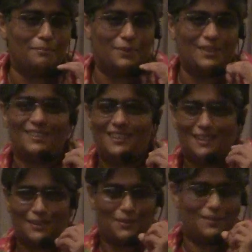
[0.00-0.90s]

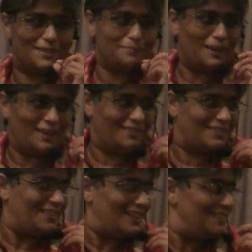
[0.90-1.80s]
breathing into this mic,
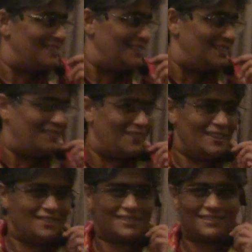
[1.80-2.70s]
right?
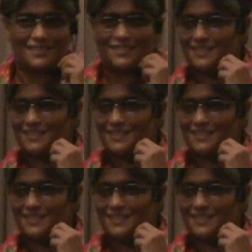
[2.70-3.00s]
There's Chris.